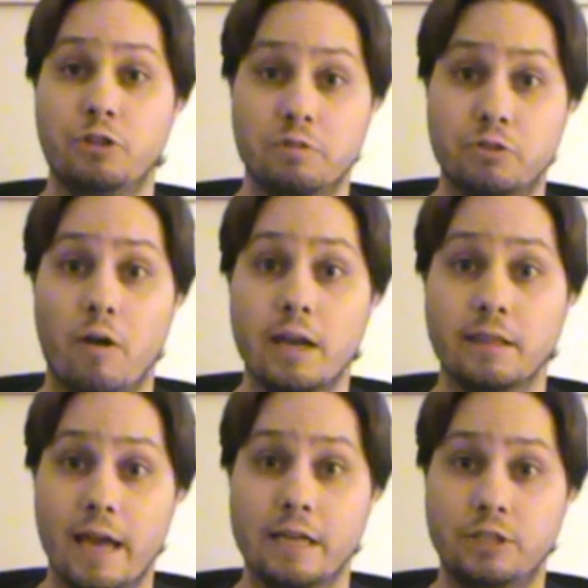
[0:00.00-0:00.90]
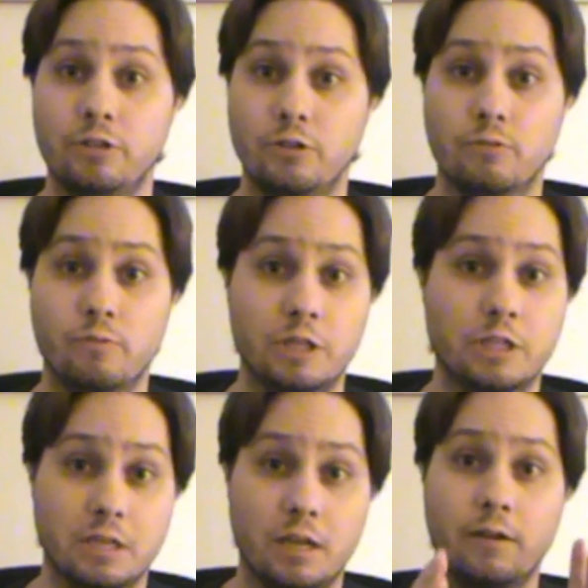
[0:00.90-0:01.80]
and she was great in that too, which
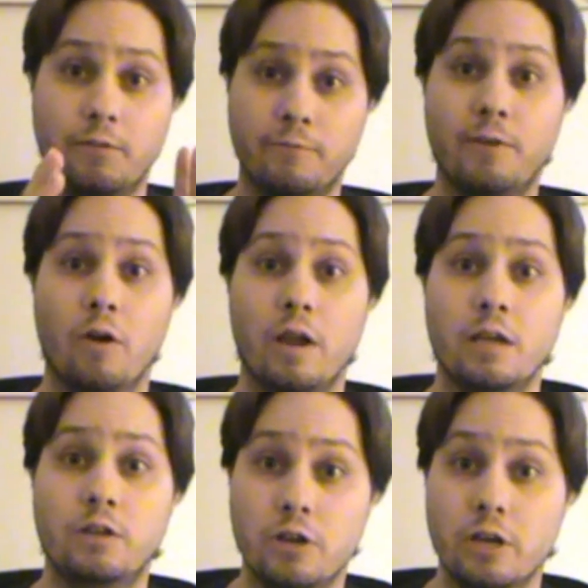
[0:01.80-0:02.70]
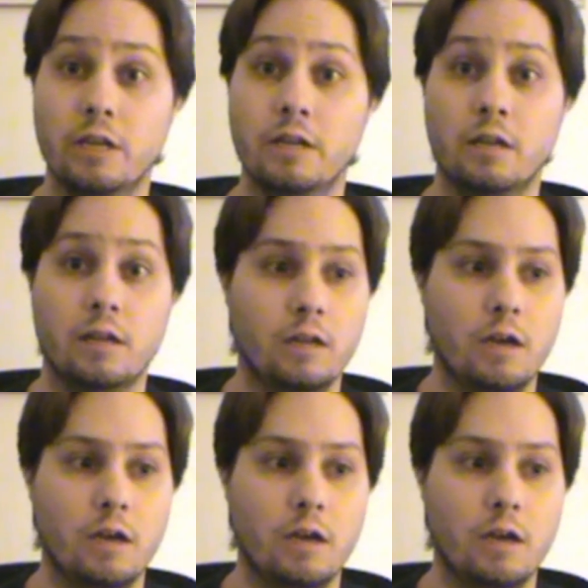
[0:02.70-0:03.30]
is a very good,